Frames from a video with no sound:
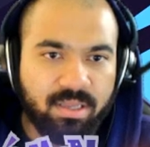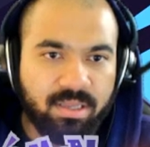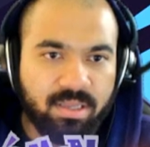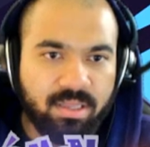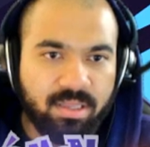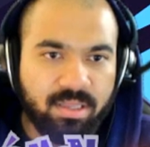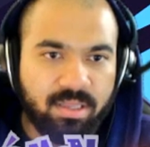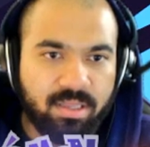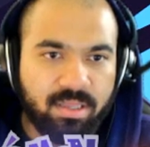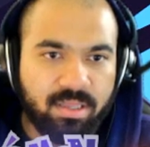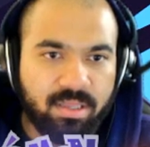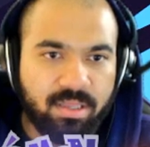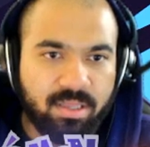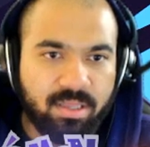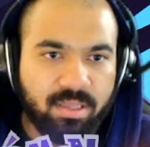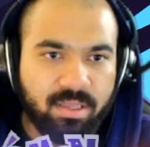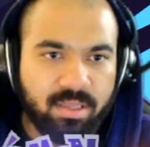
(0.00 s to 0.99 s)

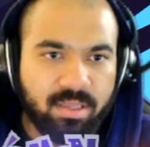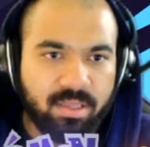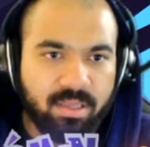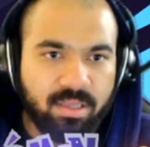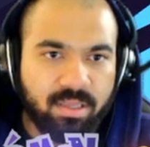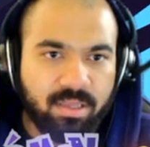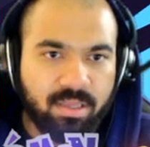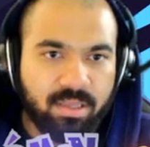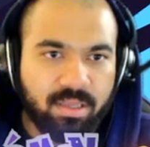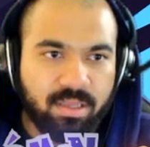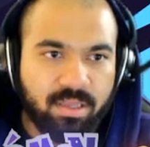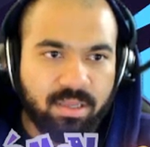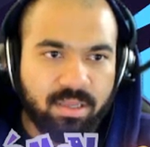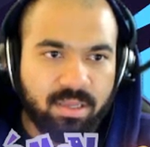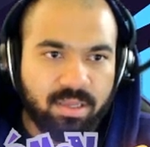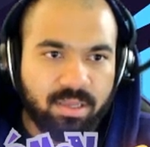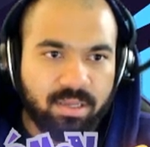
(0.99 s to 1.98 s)
No one is speaking in this clip.